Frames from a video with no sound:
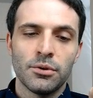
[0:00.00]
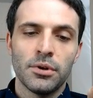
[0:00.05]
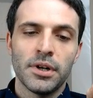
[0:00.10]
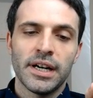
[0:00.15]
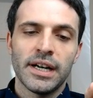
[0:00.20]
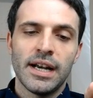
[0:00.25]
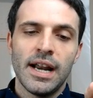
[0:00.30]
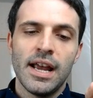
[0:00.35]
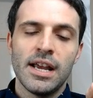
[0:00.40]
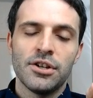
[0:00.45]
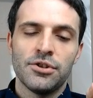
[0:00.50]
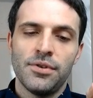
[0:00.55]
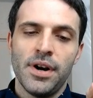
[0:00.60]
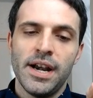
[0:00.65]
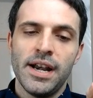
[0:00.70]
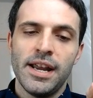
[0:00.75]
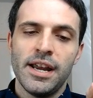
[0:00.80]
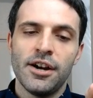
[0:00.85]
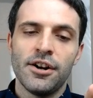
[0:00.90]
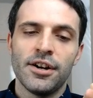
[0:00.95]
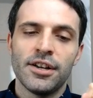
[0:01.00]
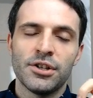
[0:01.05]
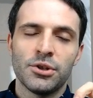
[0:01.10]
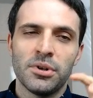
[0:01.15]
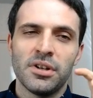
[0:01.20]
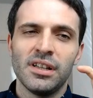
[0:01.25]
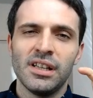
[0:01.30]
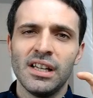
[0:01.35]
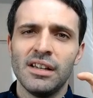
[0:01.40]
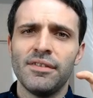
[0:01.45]
organized right here and
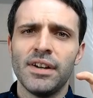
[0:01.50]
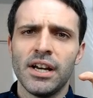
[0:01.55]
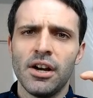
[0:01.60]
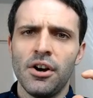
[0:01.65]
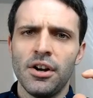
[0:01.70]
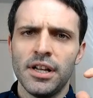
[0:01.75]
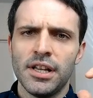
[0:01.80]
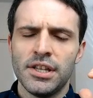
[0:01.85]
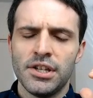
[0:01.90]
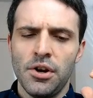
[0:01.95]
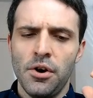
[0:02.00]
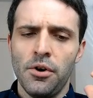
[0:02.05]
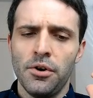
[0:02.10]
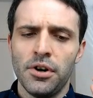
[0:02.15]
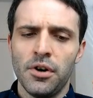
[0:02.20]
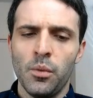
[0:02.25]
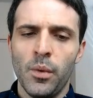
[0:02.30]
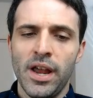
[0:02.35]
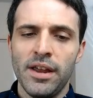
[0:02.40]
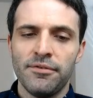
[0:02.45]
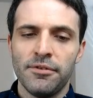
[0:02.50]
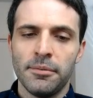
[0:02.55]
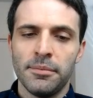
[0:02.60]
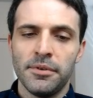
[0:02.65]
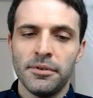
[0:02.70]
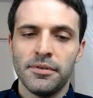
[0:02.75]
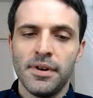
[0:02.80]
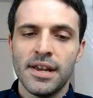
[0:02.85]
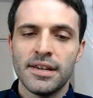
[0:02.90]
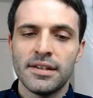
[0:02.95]
sort of living on its own away from
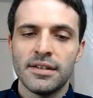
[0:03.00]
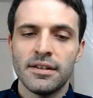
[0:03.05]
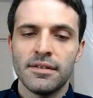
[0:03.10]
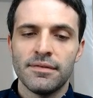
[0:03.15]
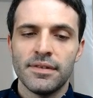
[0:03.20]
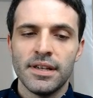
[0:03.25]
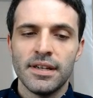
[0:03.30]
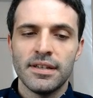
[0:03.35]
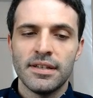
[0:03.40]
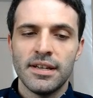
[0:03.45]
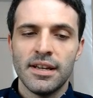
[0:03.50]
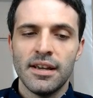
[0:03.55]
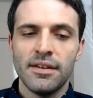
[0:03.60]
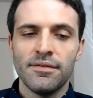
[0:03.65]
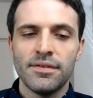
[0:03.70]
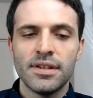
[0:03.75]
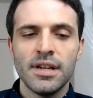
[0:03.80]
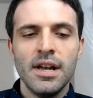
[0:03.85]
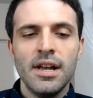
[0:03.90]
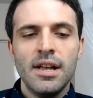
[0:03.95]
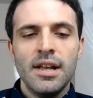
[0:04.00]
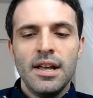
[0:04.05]
the rest of these divs.